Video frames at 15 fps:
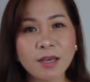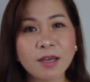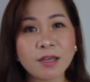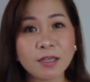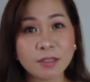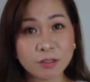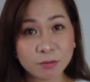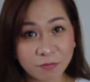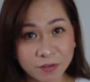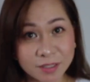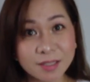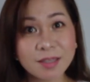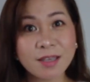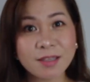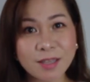in
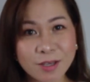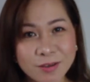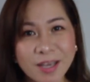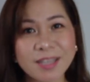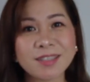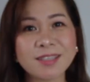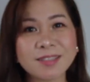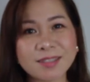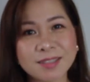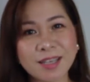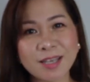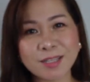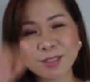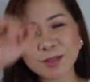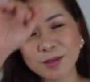visiting the United
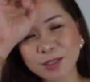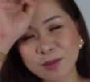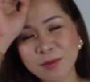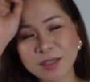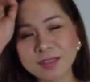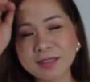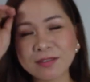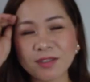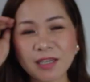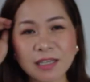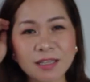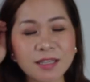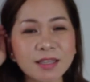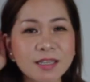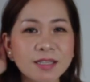States, so it wasn't
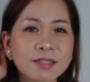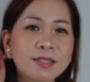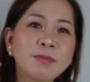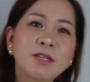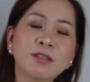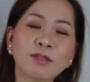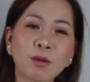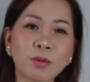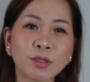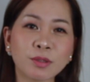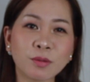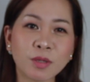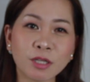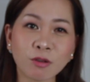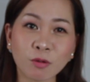really that easy because I was
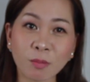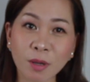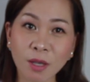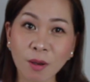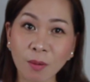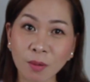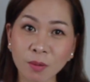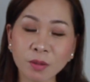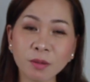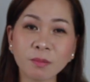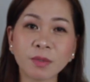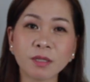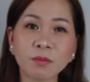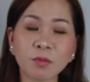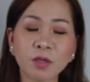doing it on my
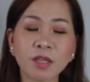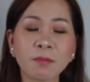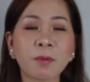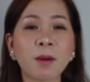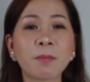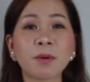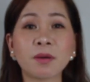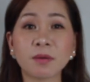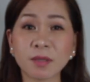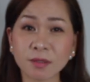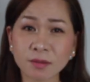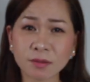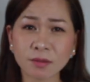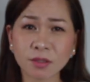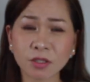own, but with a proper
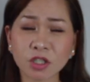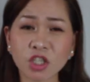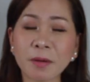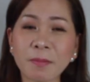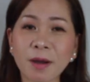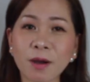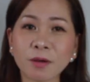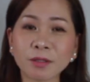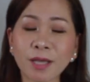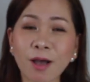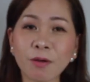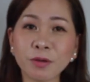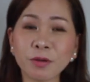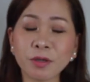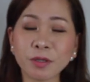research about
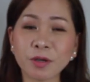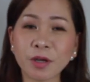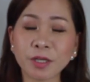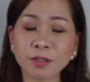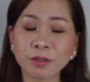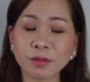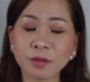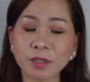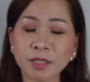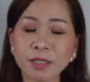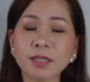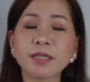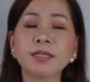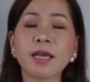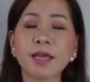how you are going to do
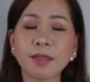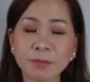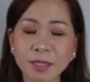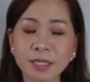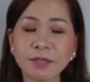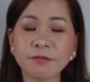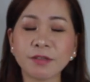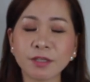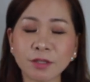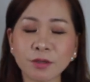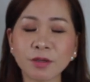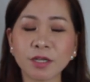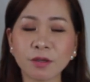it, I believe that you can